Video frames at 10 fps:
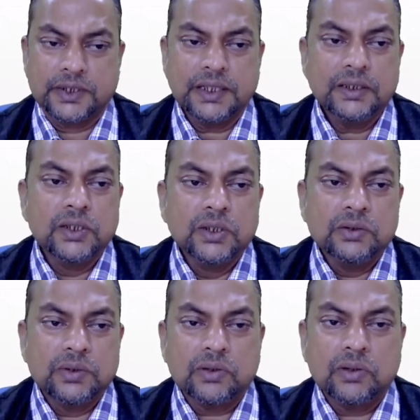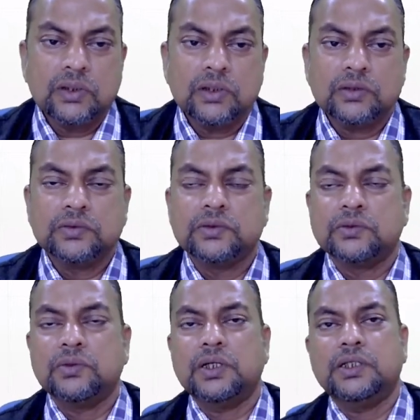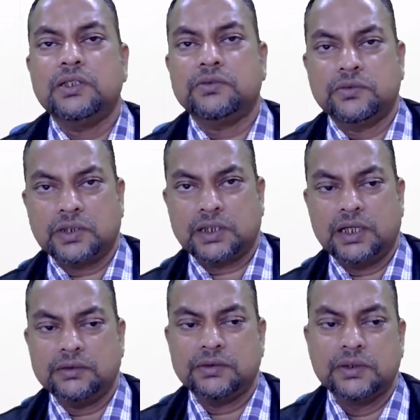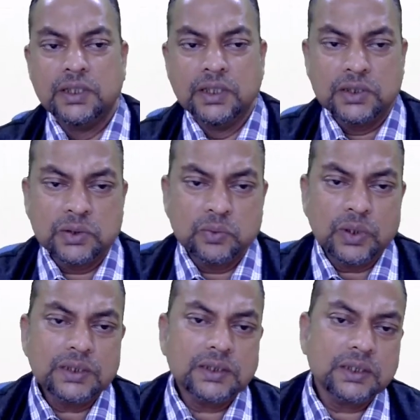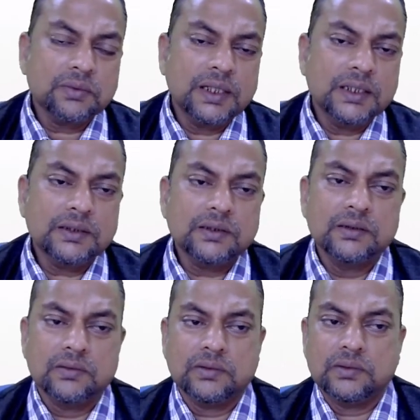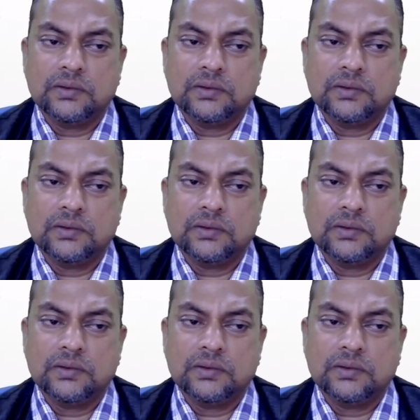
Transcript: Right? You're talking of quality of work life. So what is required is,